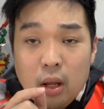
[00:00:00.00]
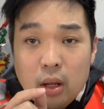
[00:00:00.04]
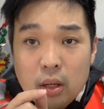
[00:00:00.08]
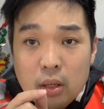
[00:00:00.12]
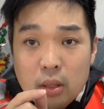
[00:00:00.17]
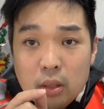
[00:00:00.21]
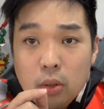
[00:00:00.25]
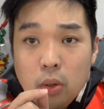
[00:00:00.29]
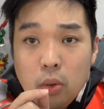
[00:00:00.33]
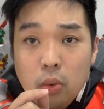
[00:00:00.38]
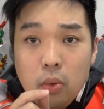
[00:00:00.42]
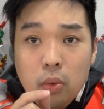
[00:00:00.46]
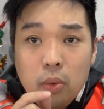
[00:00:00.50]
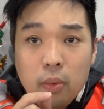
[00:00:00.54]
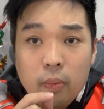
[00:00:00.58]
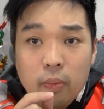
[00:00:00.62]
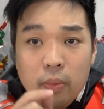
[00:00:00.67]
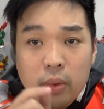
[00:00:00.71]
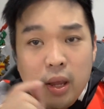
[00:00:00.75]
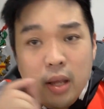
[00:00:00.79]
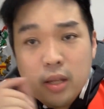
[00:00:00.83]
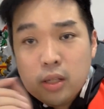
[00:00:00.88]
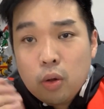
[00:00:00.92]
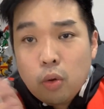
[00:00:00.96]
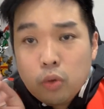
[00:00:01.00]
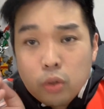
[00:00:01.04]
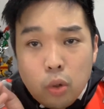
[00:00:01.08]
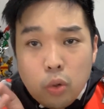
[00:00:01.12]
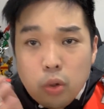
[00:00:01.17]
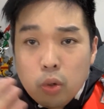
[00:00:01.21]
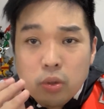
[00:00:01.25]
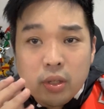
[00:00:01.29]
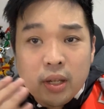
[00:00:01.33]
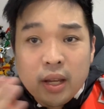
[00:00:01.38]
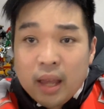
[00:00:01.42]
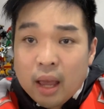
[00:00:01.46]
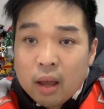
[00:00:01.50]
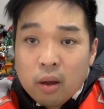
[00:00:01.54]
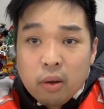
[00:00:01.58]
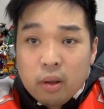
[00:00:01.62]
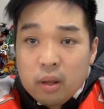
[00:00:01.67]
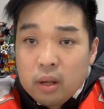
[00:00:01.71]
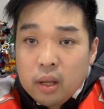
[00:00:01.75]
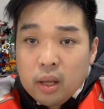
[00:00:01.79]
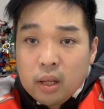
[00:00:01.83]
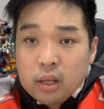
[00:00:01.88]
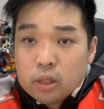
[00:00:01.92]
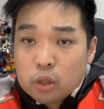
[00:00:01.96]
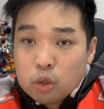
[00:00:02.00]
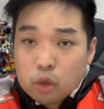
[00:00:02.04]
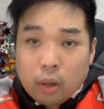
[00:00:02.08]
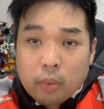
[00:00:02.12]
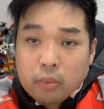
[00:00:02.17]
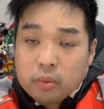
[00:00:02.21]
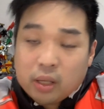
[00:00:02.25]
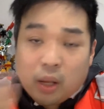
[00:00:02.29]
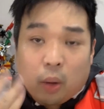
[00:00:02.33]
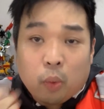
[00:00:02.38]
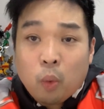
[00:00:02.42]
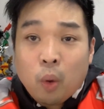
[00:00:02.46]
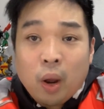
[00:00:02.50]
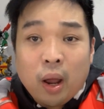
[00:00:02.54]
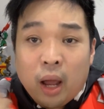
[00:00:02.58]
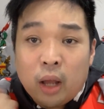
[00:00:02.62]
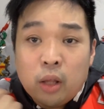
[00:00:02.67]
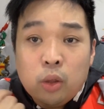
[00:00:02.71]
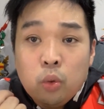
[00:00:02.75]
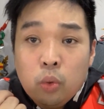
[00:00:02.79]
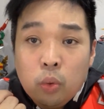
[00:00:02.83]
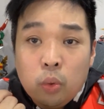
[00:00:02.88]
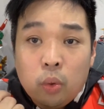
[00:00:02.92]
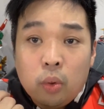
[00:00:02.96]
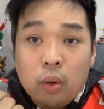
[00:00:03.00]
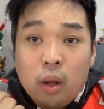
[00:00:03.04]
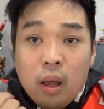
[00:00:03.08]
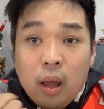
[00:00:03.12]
So he's also using LED stripes like what I do,